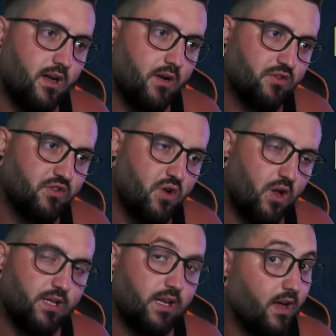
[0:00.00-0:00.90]
what's it
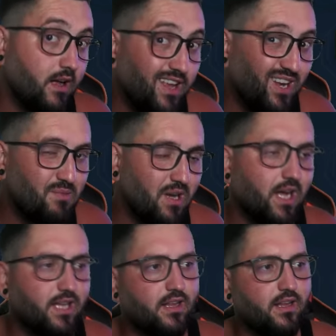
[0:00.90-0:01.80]
called, the unkillable,
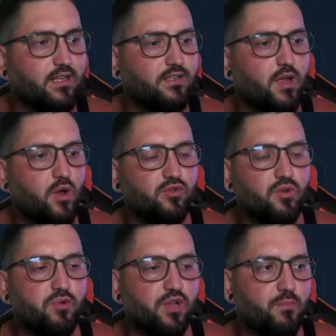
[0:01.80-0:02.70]
and they
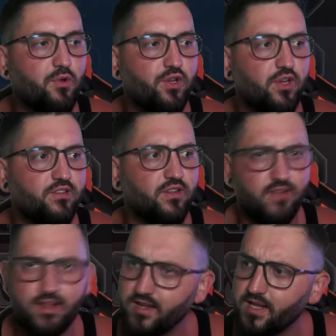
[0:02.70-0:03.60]
also put up continuous
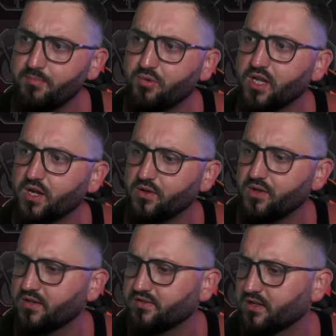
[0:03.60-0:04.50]
heals. I think they put the
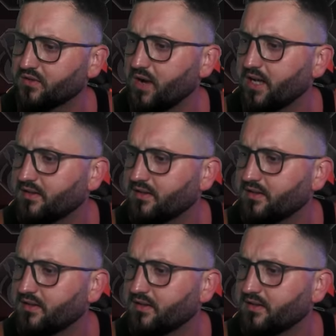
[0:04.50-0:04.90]
continuous heals, right?